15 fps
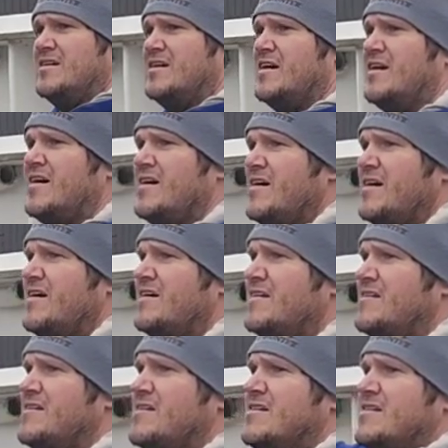
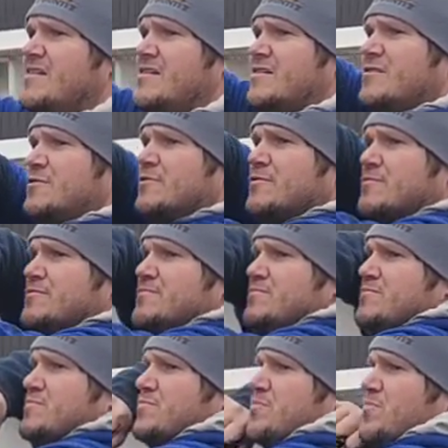
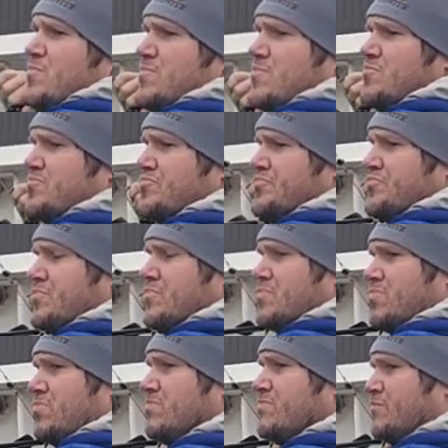
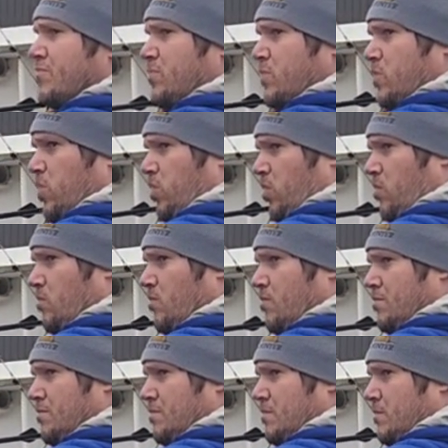
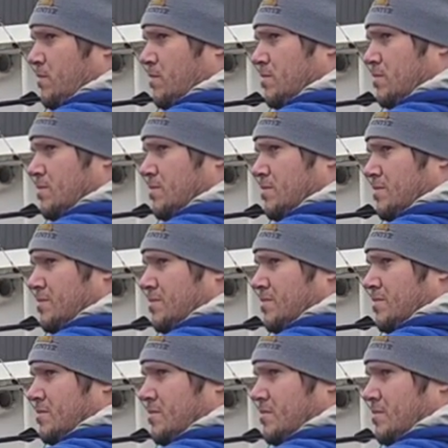
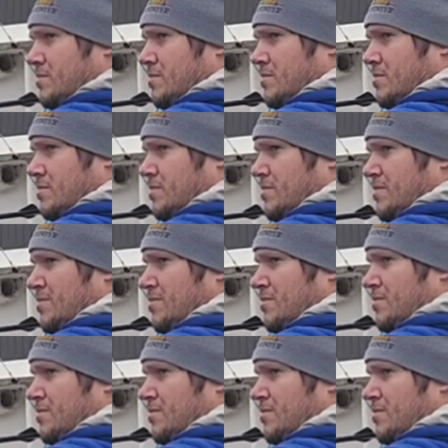(no one is talking)